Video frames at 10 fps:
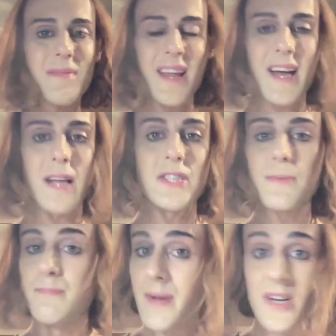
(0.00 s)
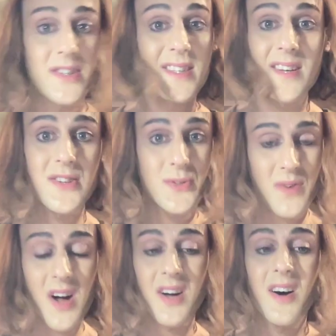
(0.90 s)
like I just buried it under the
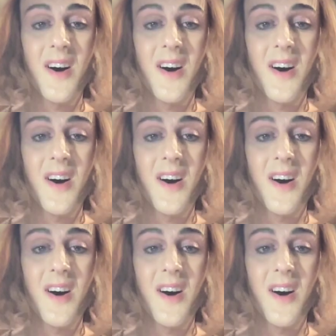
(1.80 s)
rug.